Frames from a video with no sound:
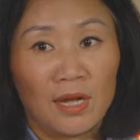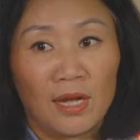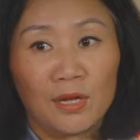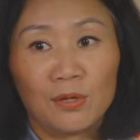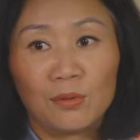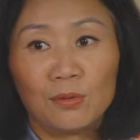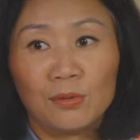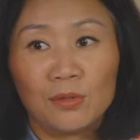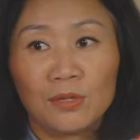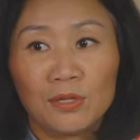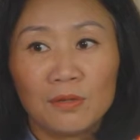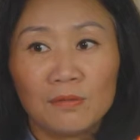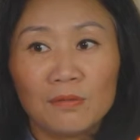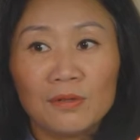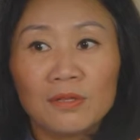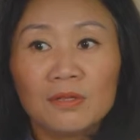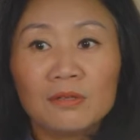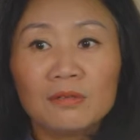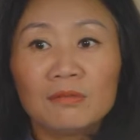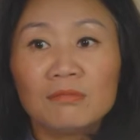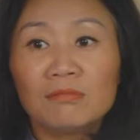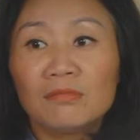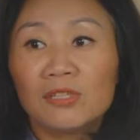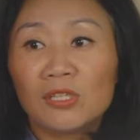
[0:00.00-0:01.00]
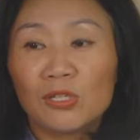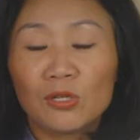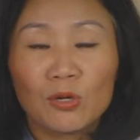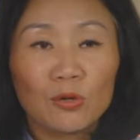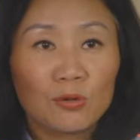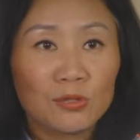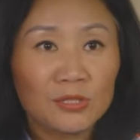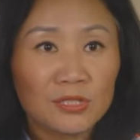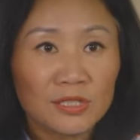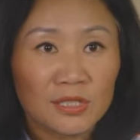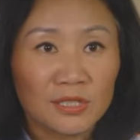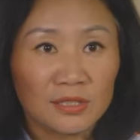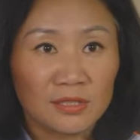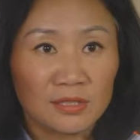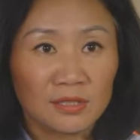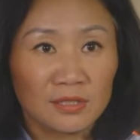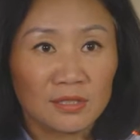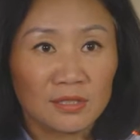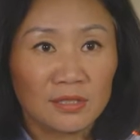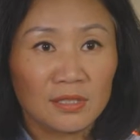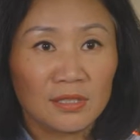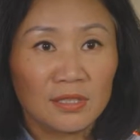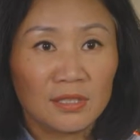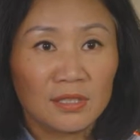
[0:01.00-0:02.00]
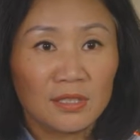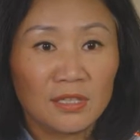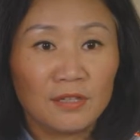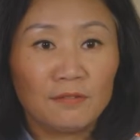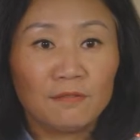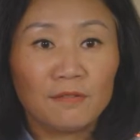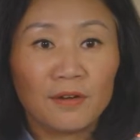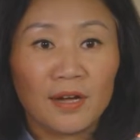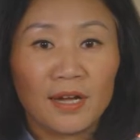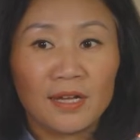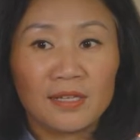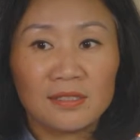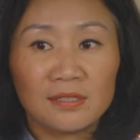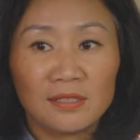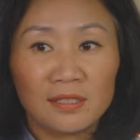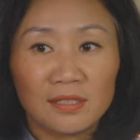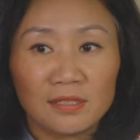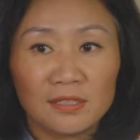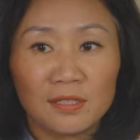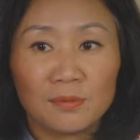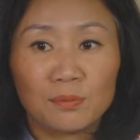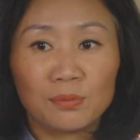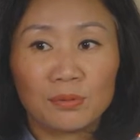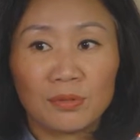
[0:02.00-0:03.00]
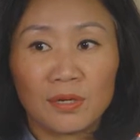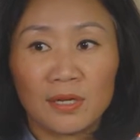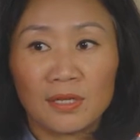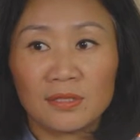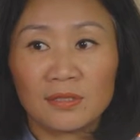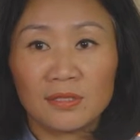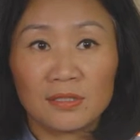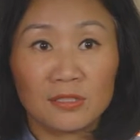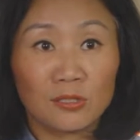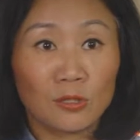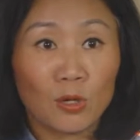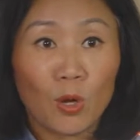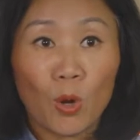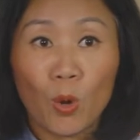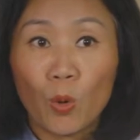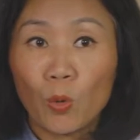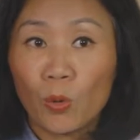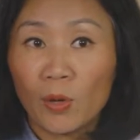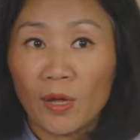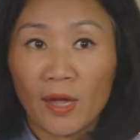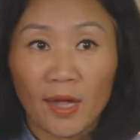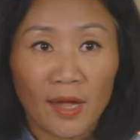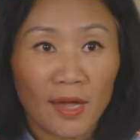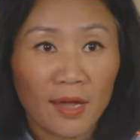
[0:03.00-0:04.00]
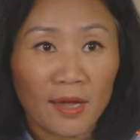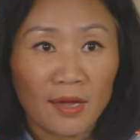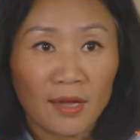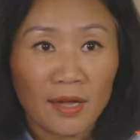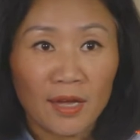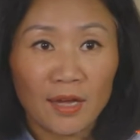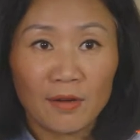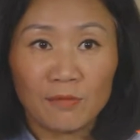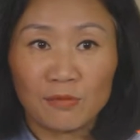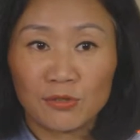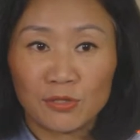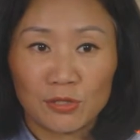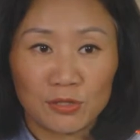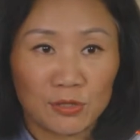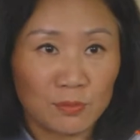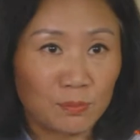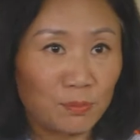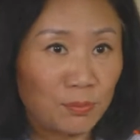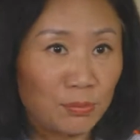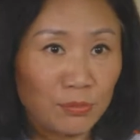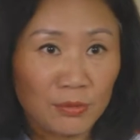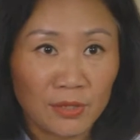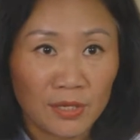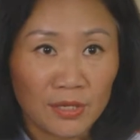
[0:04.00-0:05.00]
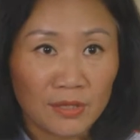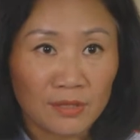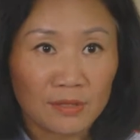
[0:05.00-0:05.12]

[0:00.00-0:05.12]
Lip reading: I don't even negotiate. If I think the price is okay, I will just book